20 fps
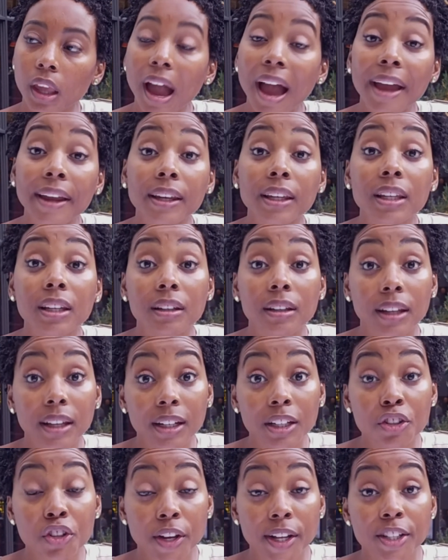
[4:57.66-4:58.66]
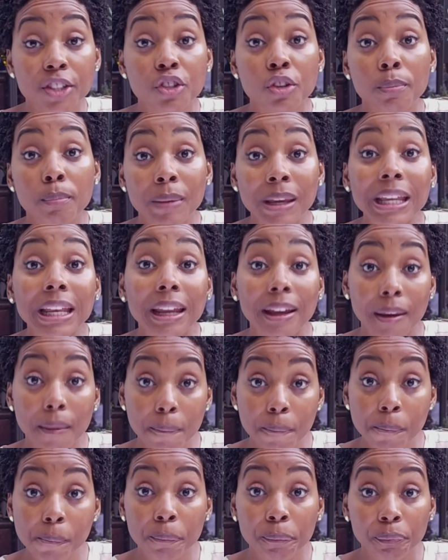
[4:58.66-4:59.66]
I didn't get a chance to meet
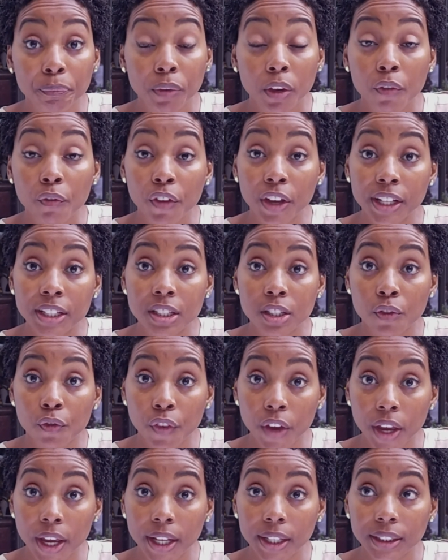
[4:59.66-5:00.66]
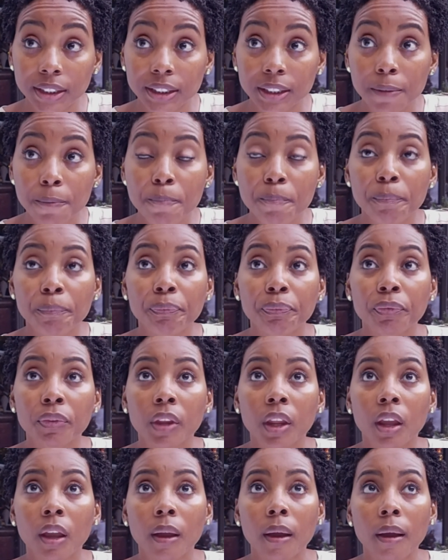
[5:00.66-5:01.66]
him face to face.
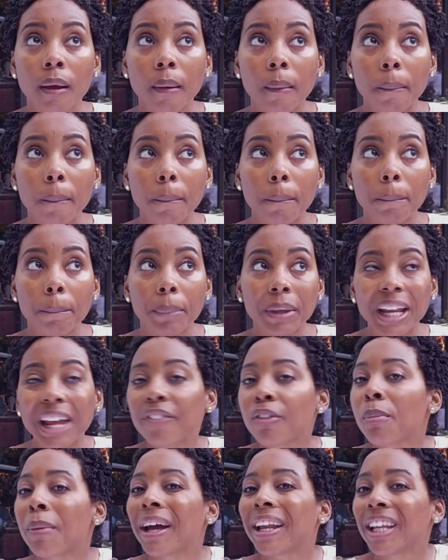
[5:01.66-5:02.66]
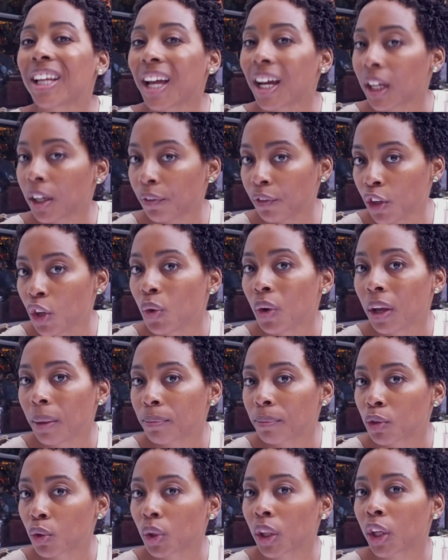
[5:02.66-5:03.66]
But everybody kind of knew
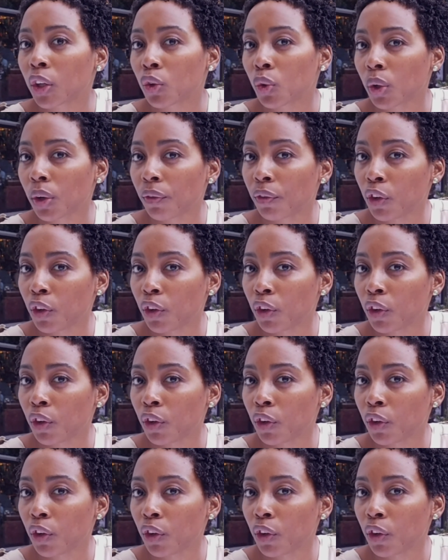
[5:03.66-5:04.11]
him, so they sort of